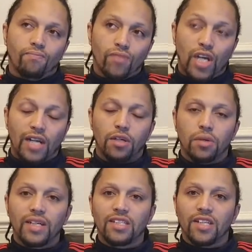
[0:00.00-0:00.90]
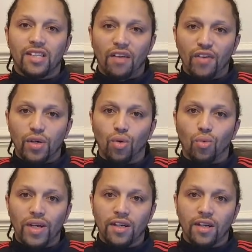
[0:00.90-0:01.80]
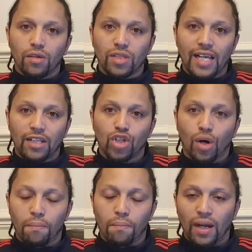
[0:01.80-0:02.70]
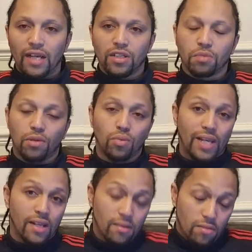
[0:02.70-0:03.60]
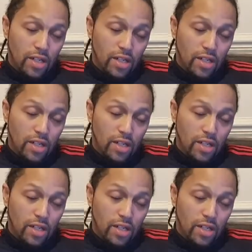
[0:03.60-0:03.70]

January is a difficult window to get top players, but we